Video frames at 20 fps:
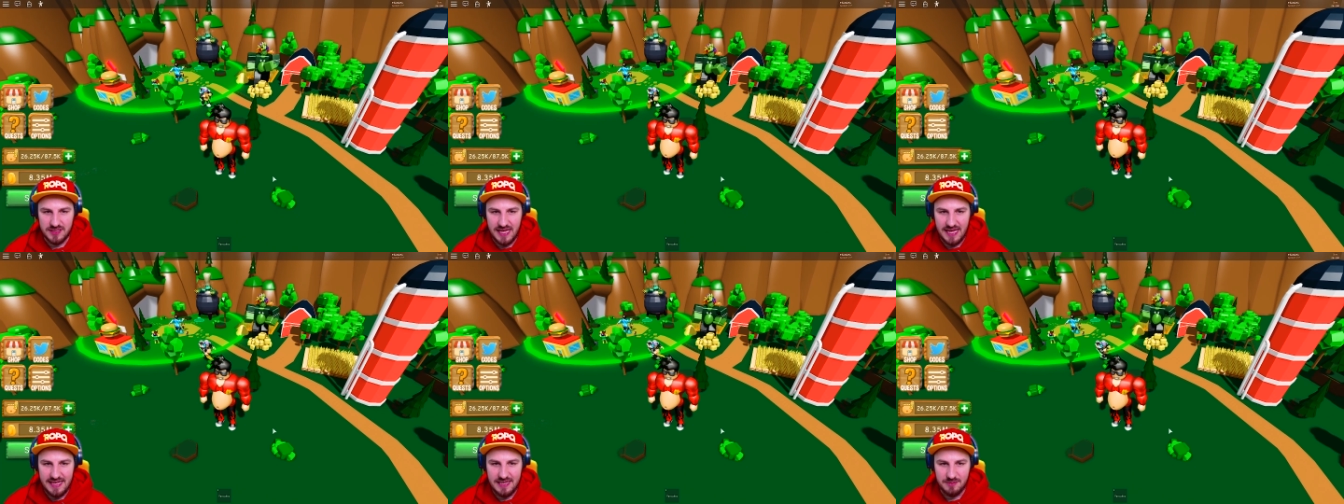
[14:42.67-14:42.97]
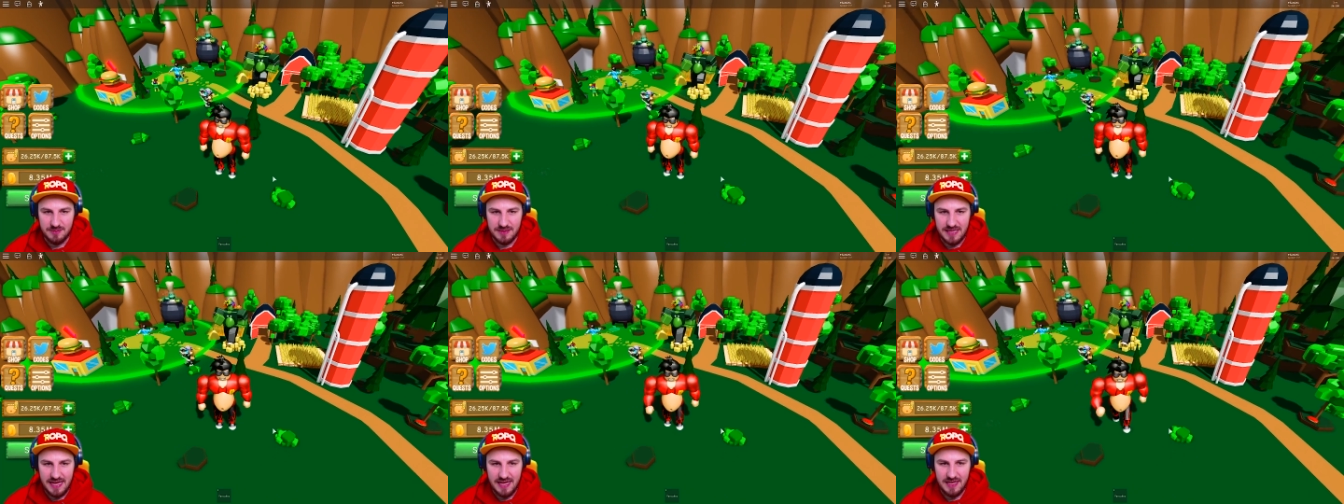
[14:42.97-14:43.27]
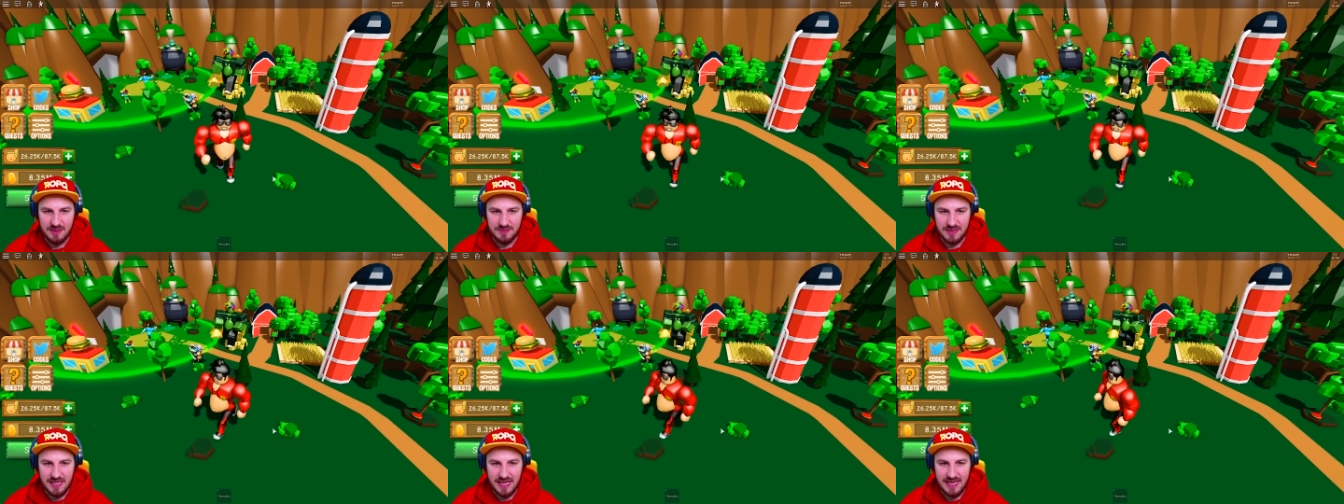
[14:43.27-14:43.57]
Get him, so...
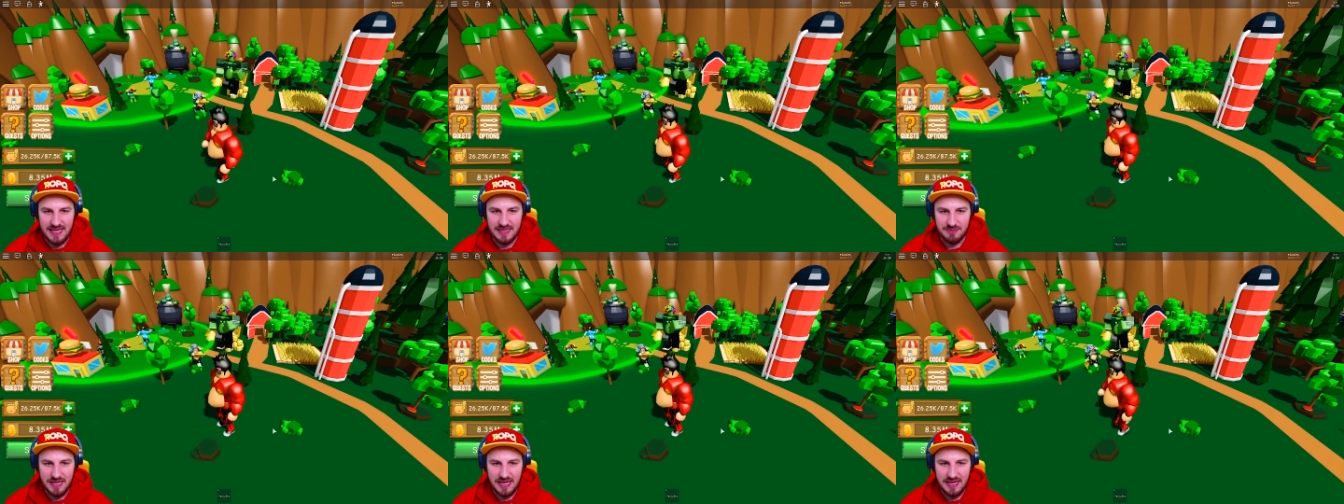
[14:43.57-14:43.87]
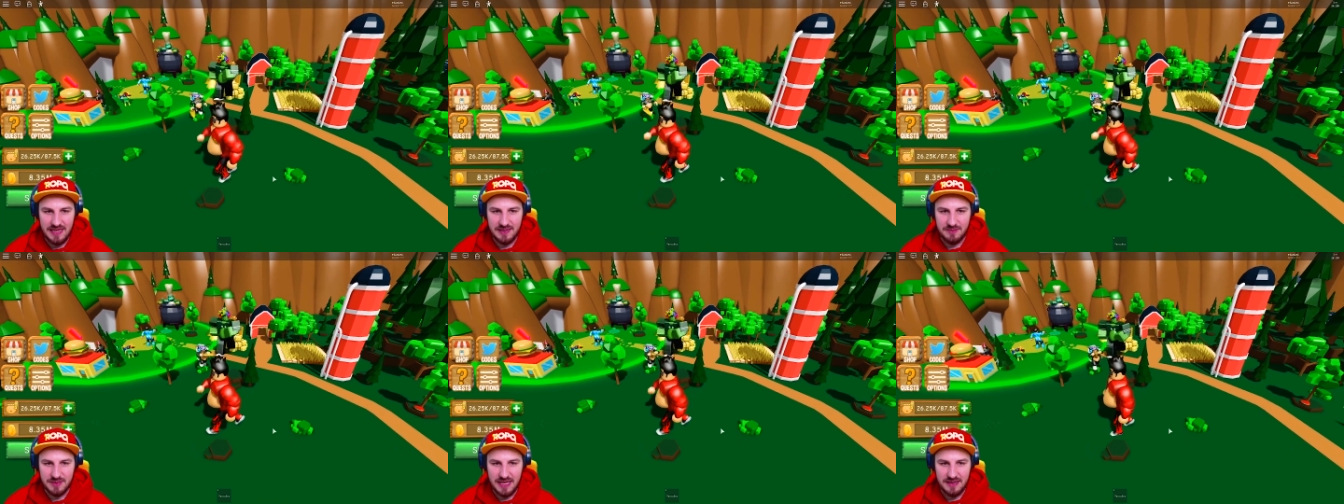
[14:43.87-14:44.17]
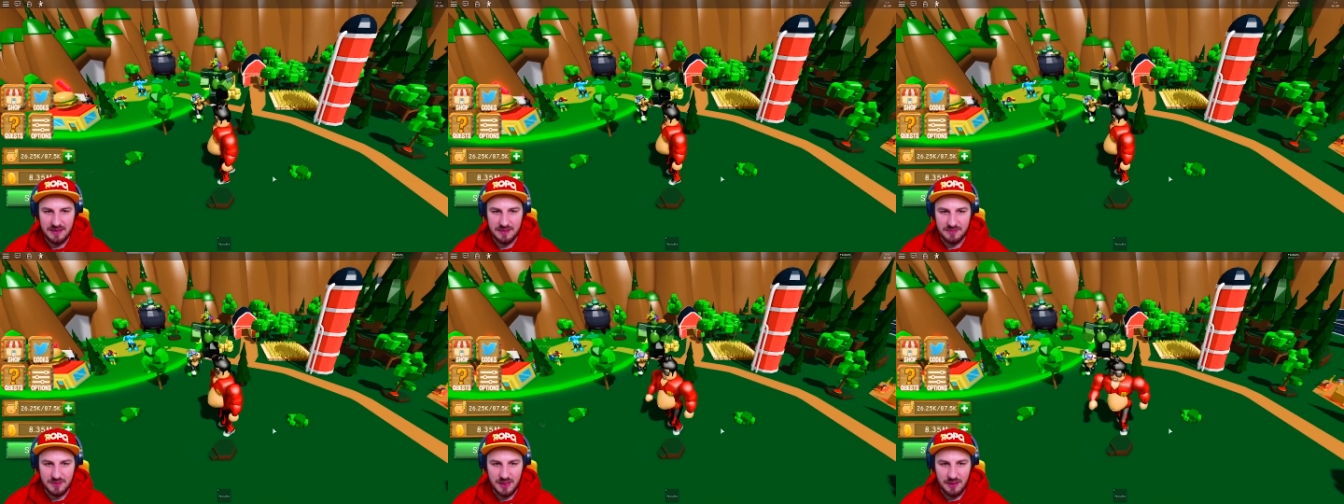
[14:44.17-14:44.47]
get him, get him, get him,
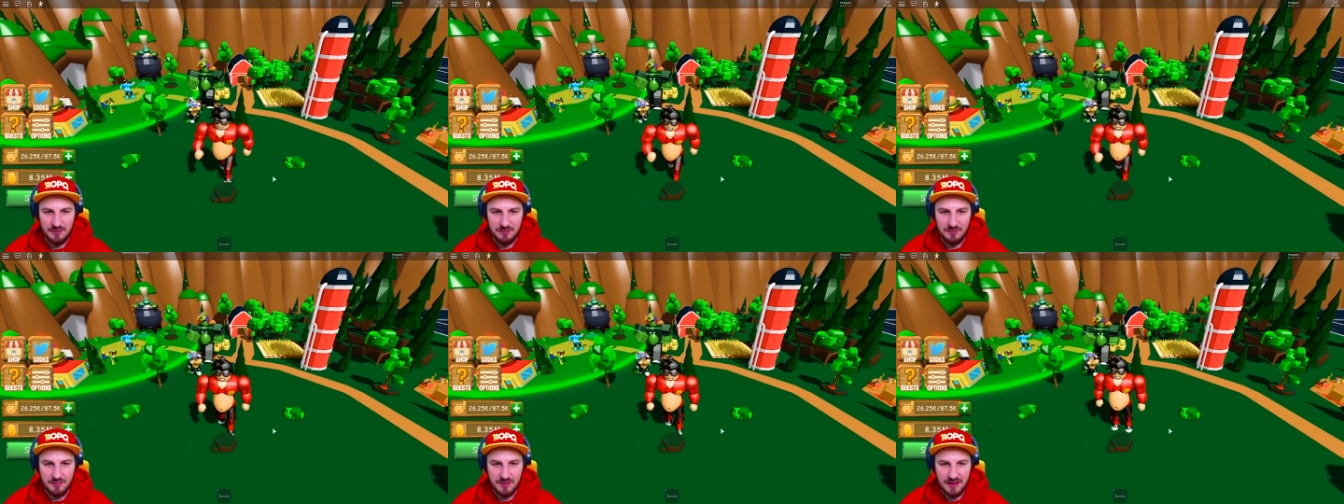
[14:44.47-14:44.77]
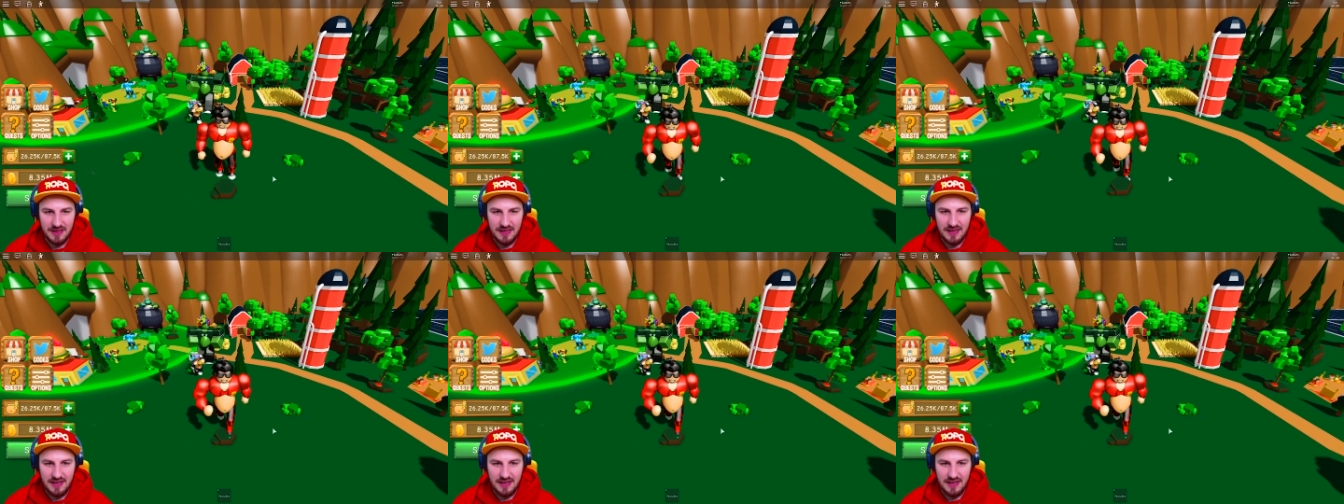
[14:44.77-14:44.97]
get him, get him.